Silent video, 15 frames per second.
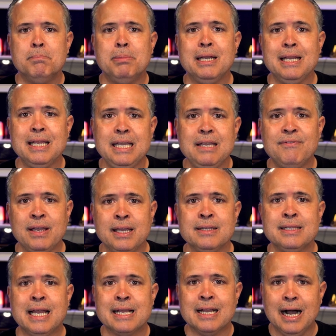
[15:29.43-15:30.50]
believing
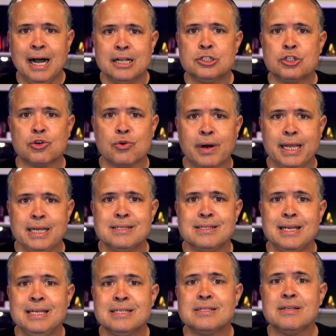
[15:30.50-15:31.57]
that God's
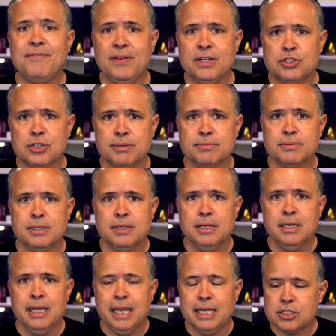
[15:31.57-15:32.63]
grace is sufficient.
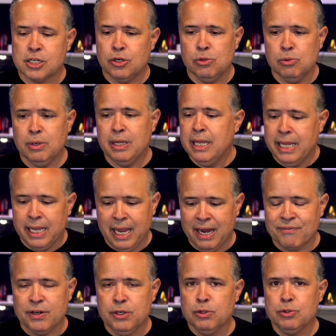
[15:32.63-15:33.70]
It's a new,
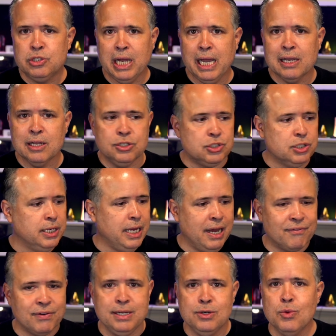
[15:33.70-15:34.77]
every new challenge,
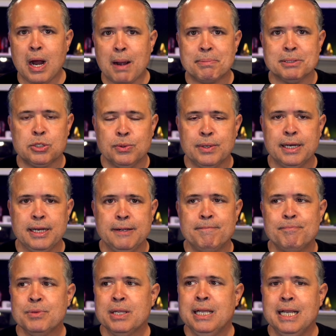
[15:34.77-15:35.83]
every new opportunity
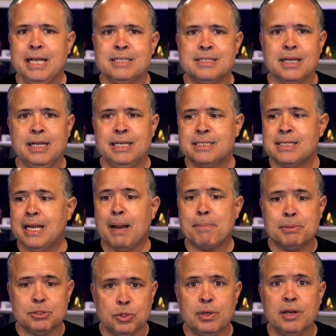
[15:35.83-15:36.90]
is an
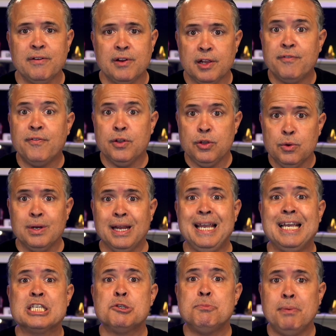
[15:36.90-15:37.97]
opportunity for you to
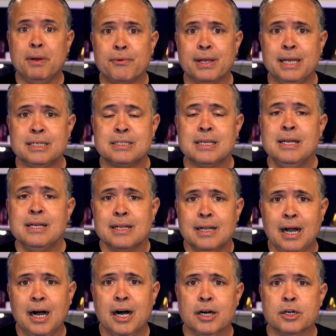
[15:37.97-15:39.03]
experience
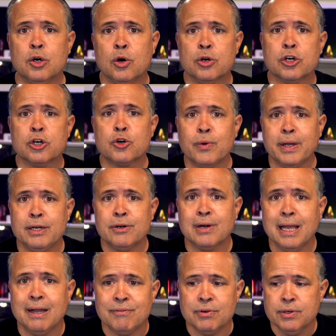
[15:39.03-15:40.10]
God on a greater
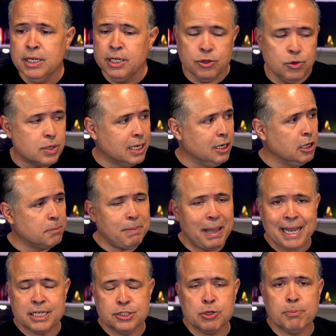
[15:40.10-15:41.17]
level. You can look
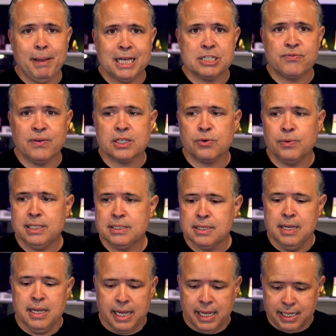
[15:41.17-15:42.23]
back at your past victories
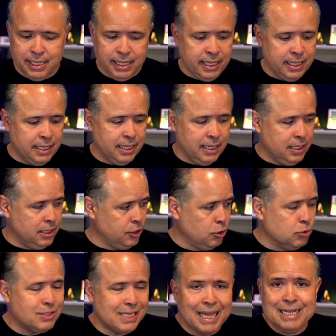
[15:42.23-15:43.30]
and
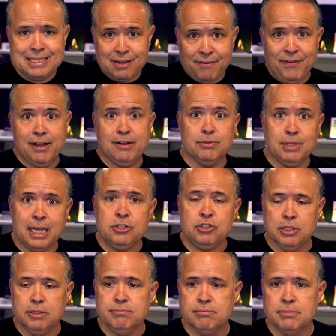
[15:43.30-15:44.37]
use that as a
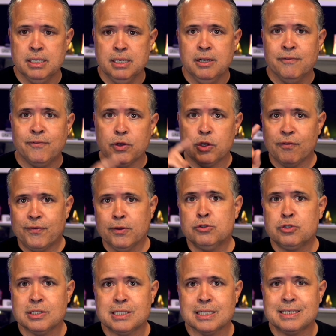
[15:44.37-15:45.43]
foundation for your
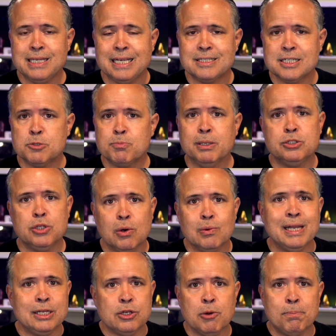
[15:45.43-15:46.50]
future successes, but don't
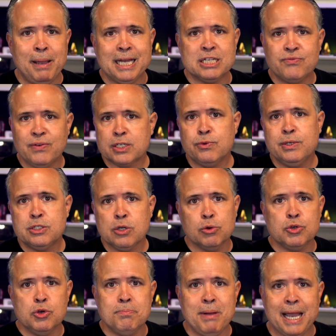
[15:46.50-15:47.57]
let your past victories
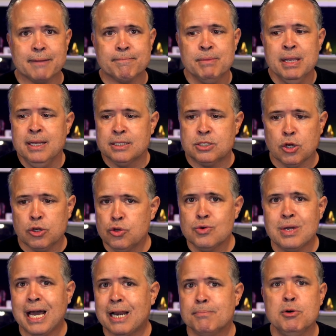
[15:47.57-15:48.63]
hold you back. So you
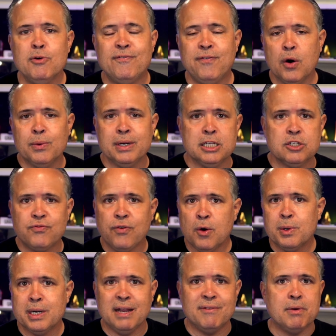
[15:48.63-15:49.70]
gotta move forward. It's
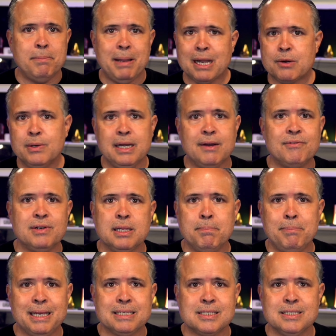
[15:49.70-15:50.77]
forward ever, backward never, the
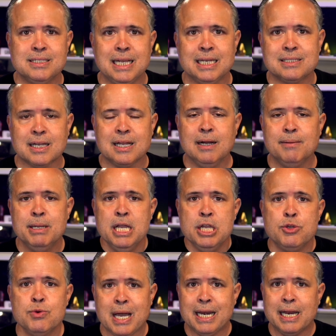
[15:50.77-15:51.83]
best is yet to come.
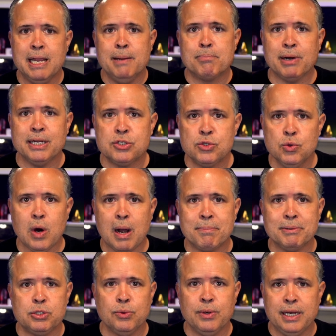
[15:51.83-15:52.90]
You gotta embrace new
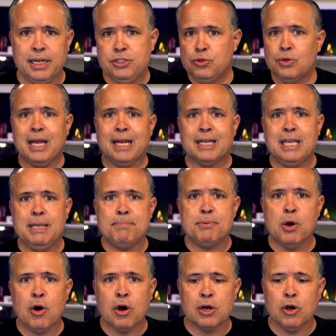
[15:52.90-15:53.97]
opportunities. You gotta keep
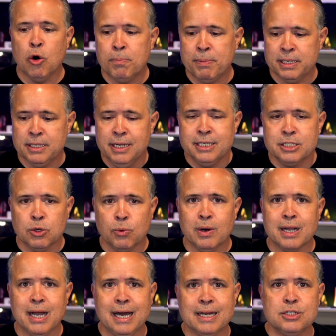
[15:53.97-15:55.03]
your heart open to
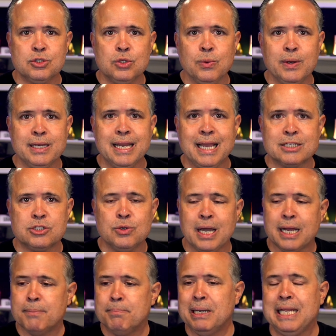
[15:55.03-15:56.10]
what God is doing next. You
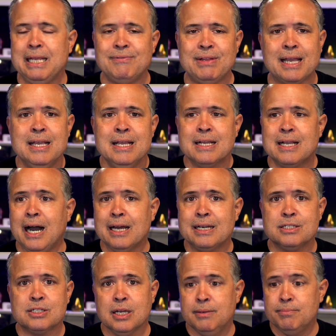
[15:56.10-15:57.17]
gotta believe that
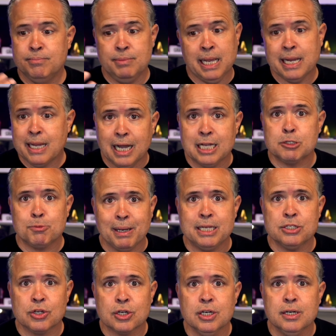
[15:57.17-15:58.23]
that God's
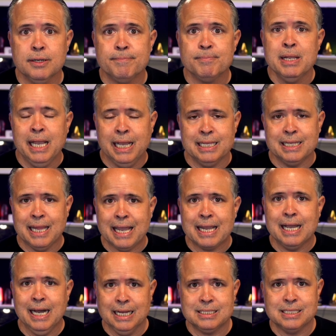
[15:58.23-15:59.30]
plans are good and that
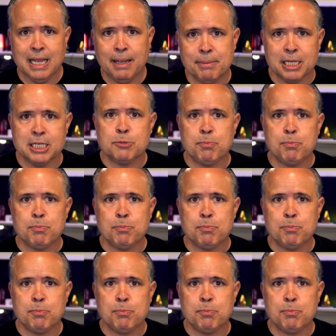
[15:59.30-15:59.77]
God's timing is